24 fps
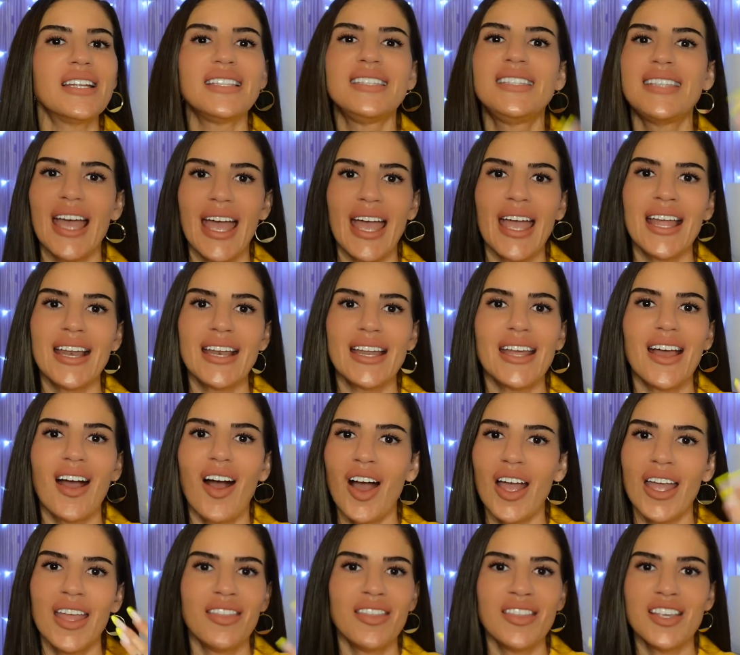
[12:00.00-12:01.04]
dent
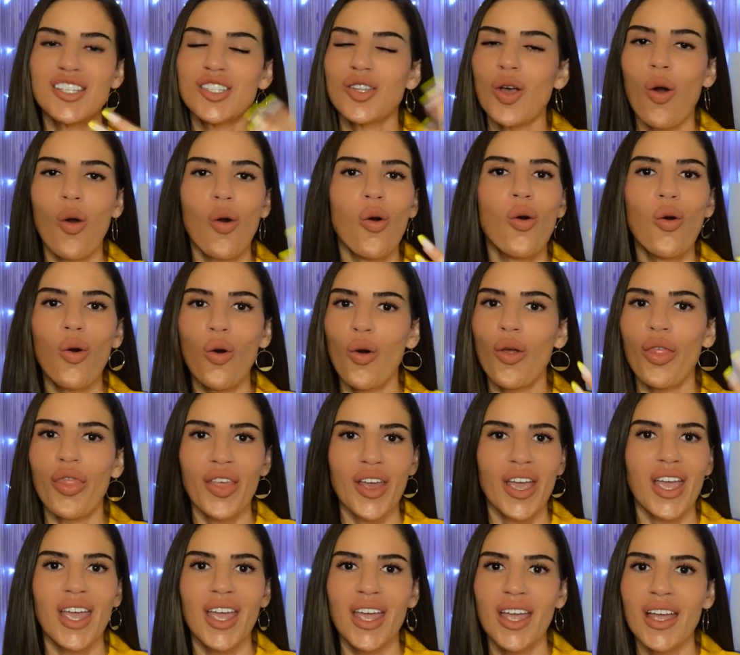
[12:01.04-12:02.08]
in this whole
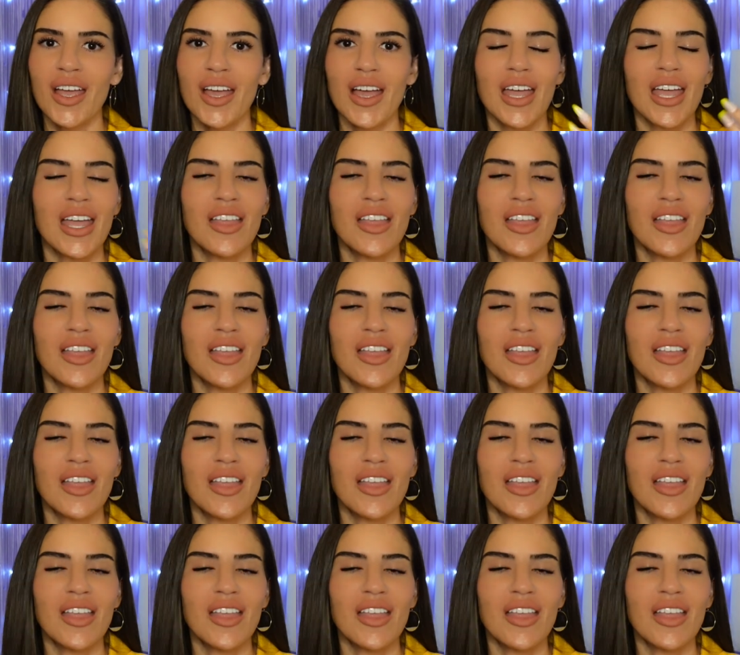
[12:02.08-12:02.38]
thing,